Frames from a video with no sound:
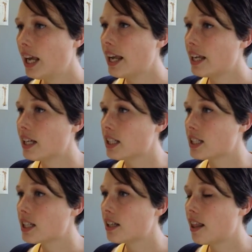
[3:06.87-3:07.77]

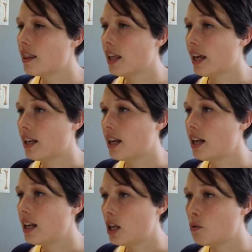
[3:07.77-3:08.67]
And then
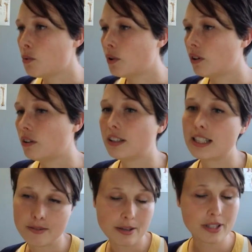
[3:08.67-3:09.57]

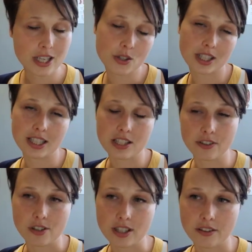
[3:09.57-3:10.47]
sometimes he goes on these
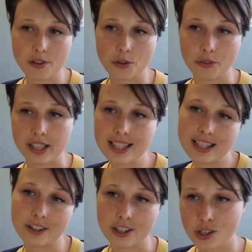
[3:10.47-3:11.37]
philosophical rants.
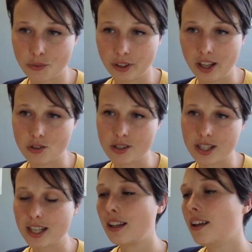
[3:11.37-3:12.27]
They're actually really
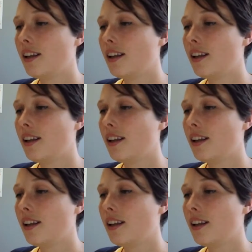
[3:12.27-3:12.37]
interesting.